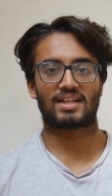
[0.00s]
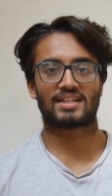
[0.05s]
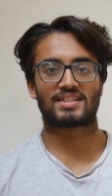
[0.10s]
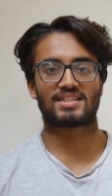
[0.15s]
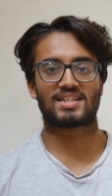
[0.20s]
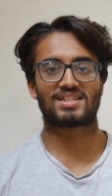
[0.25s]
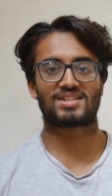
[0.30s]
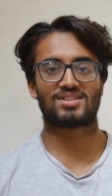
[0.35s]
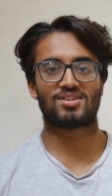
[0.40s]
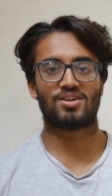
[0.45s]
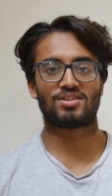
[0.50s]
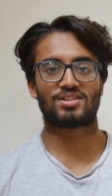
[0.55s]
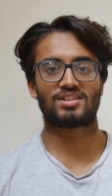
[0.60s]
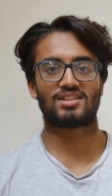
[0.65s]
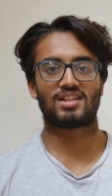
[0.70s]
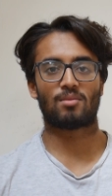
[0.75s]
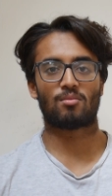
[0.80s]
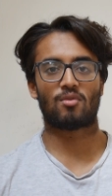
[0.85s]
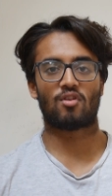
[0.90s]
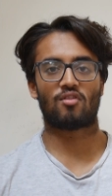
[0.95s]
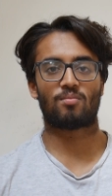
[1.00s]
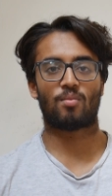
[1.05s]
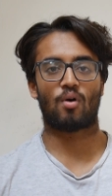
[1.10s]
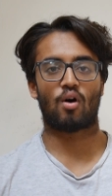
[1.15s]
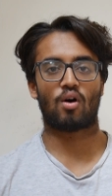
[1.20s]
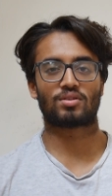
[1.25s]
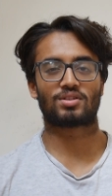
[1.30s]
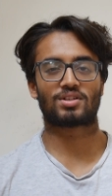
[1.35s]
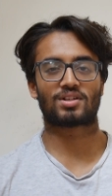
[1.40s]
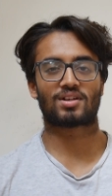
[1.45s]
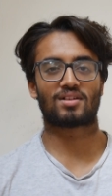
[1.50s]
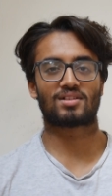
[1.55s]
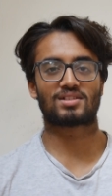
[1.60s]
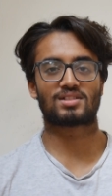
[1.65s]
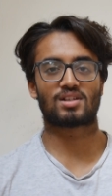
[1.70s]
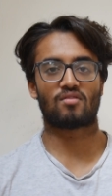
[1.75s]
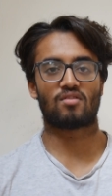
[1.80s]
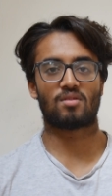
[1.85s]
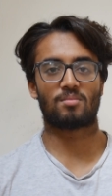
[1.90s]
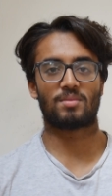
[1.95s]
It's a certain number of
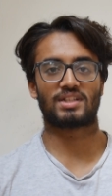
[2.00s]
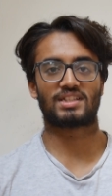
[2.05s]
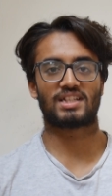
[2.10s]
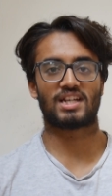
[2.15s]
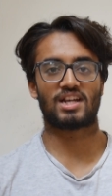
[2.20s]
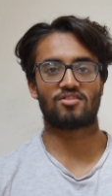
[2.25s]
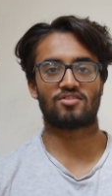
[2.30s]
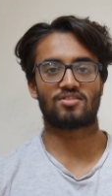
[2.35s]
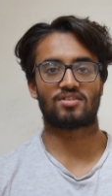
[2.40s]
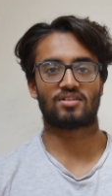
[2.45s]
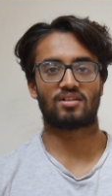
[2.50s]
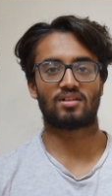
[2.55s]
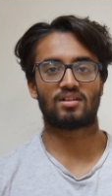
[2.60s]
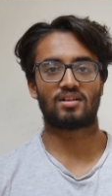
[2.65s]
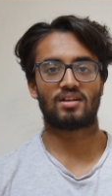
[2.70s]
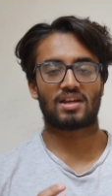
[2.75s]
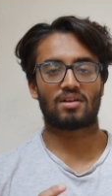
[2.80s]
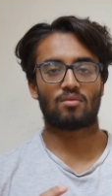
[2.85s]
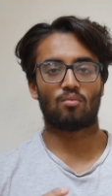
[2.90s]
particles of a material